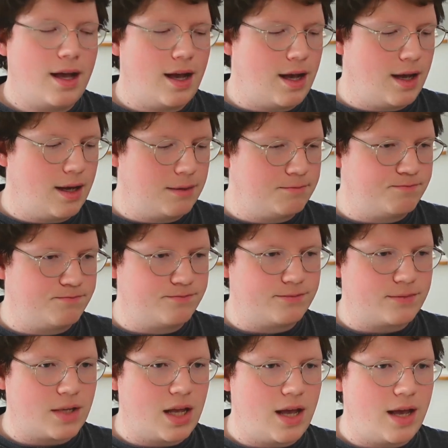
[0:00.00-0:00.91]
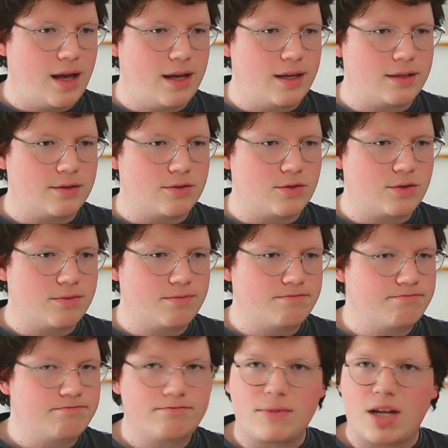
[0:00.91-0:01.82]
Um, and
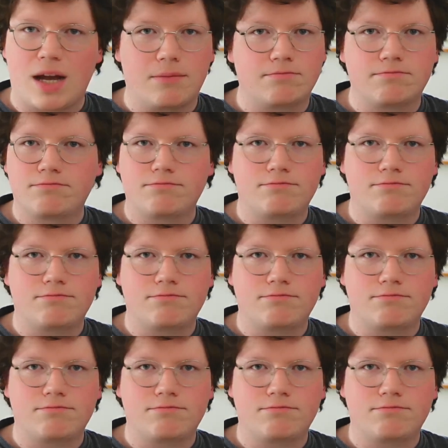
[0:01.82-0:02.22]
yeah,